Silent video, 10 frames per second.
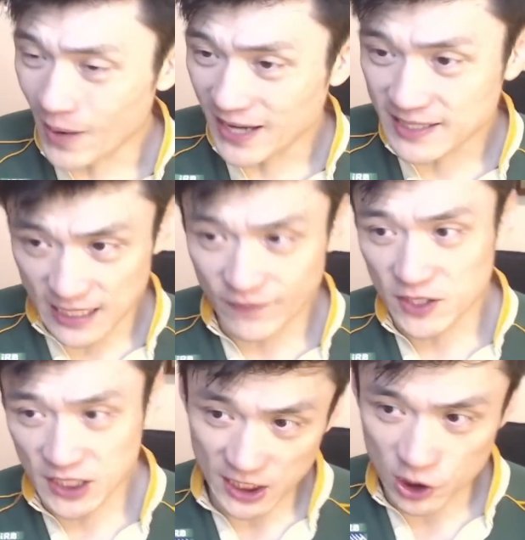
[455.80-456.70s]

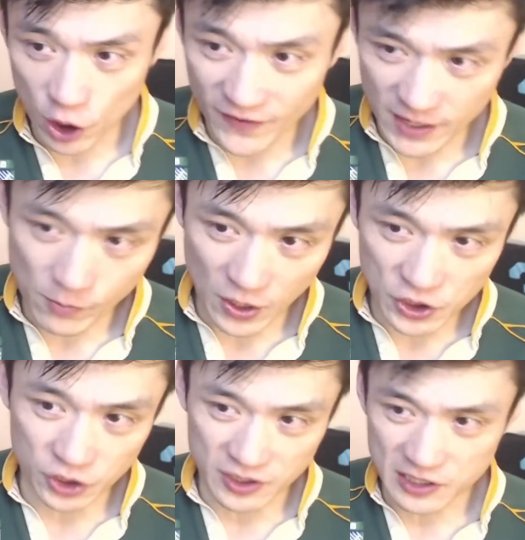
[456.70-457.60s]
Stephen Kitsoff, a number 1
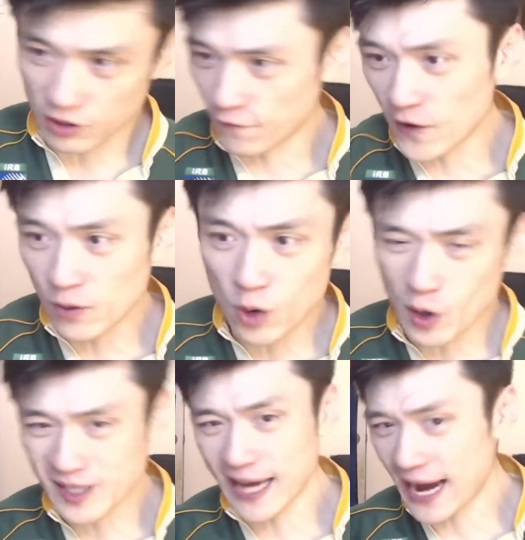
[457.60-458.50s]
jersey. So the front row
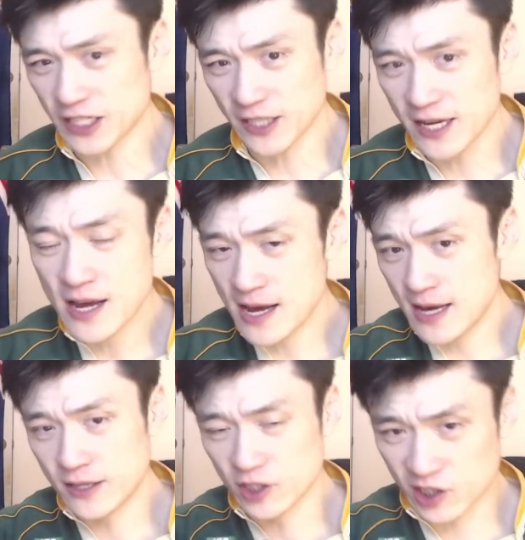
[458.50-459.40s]
is actually
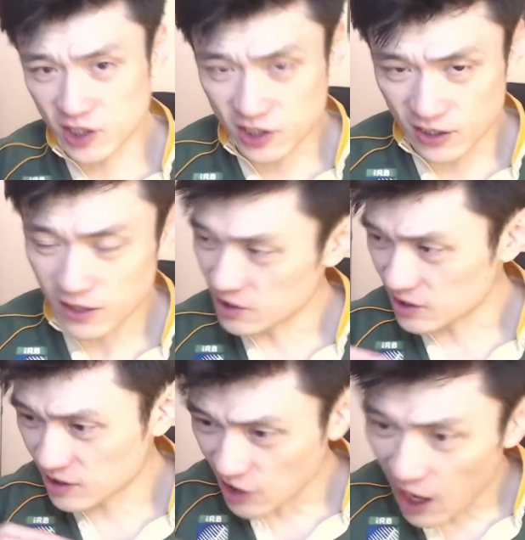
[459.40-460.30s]
the
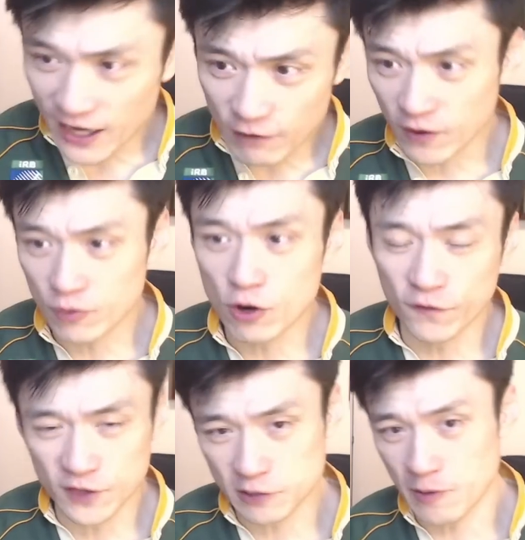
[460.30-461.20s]
starting front row
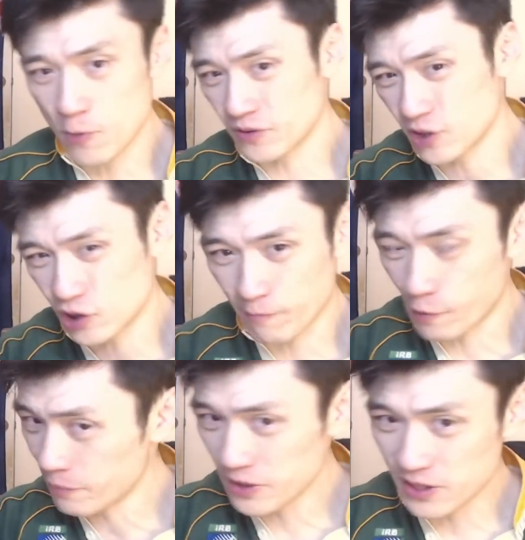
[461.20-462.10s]
for the Springboks. It's
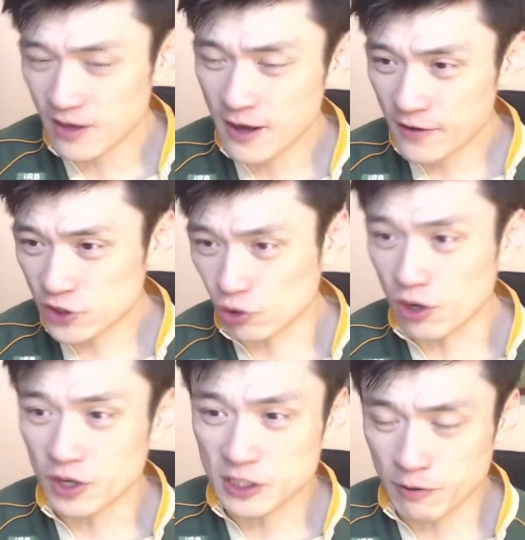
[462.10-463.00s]
probably the
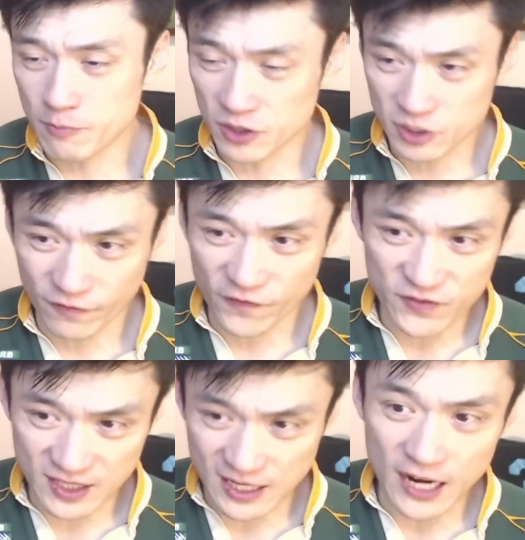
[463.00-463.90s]
strongest Springboks
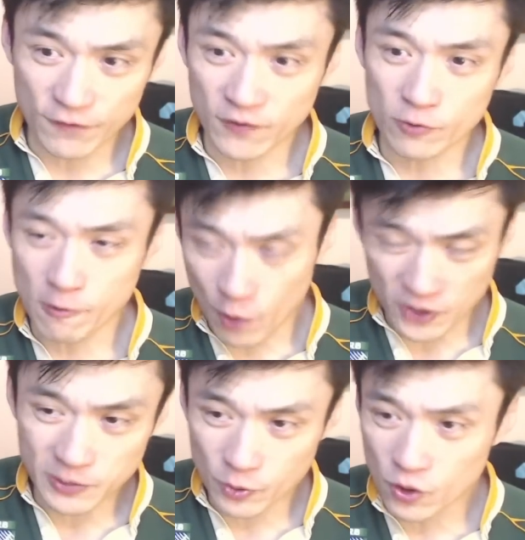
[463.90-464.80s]
starting front row
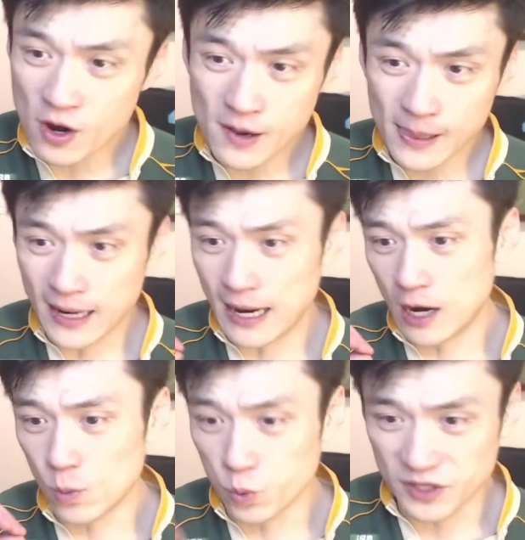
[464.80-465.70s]
possible,
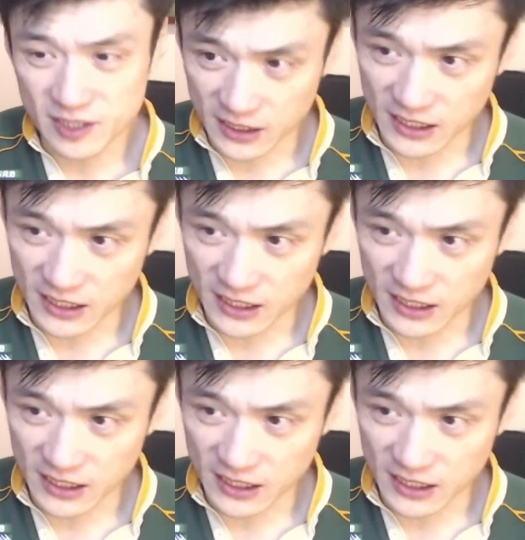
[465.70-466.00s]
with